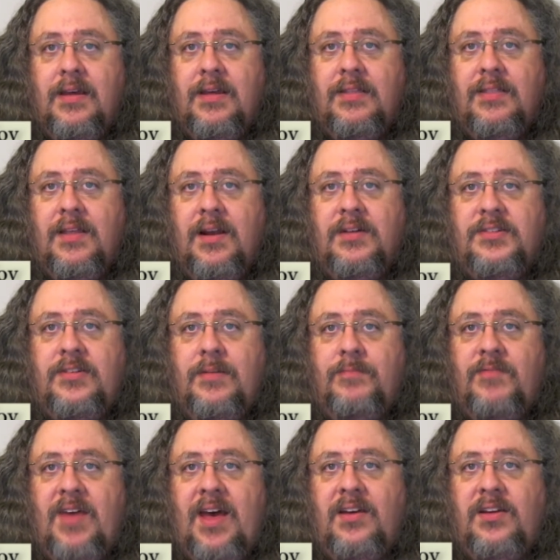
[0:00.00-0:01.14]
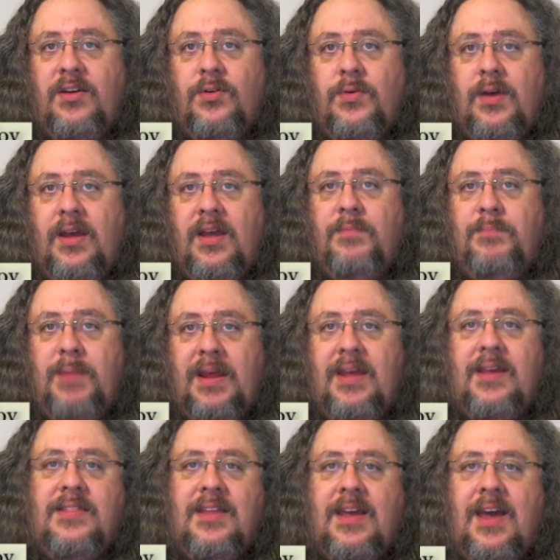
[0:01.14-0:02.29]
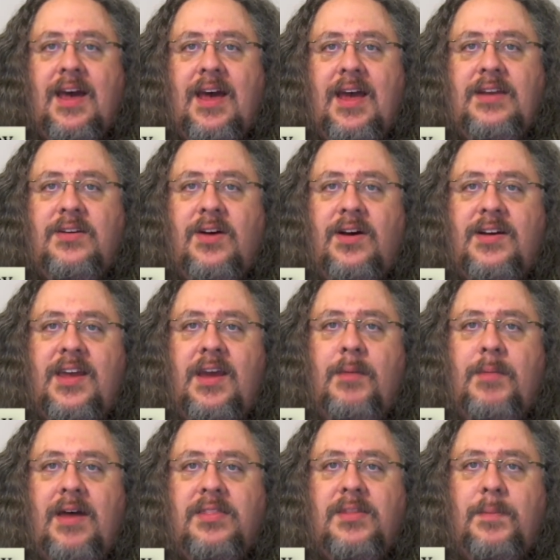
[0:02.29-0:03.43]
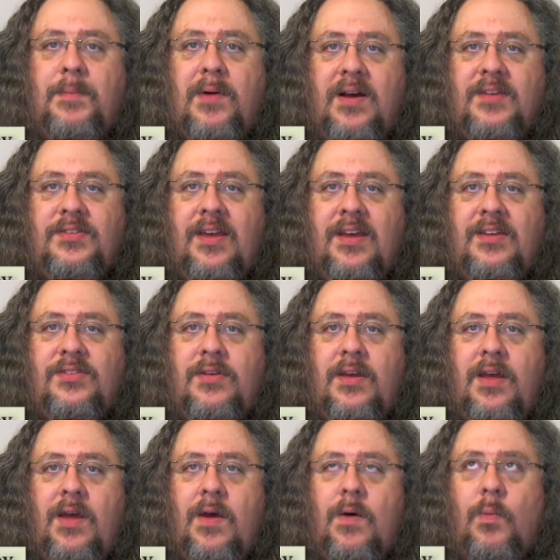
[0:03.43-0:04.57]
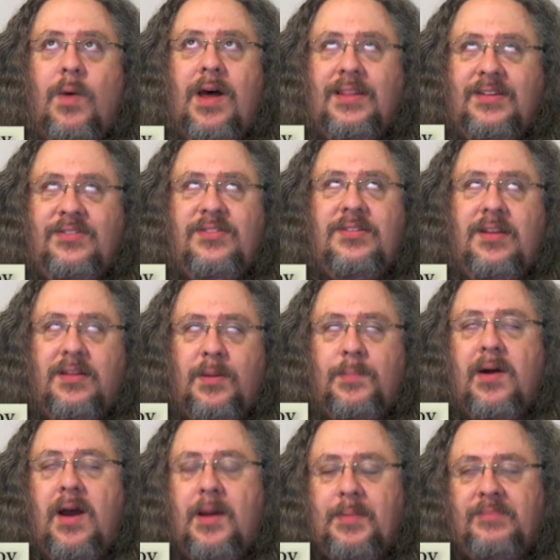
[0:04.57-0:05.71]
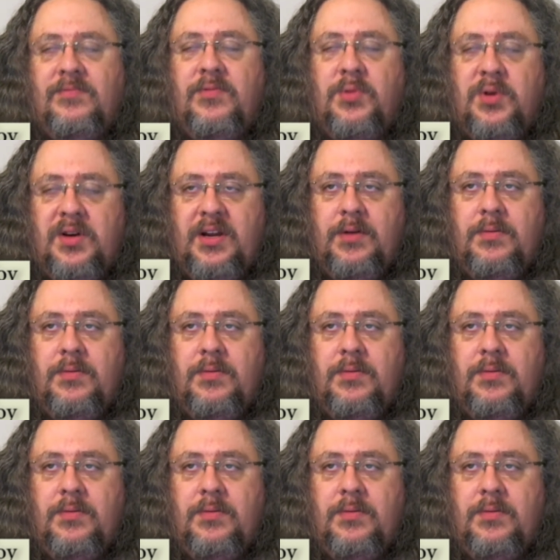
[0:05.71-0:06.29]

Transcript: there's some value in being the guy talking about the process while it's still a problem for you.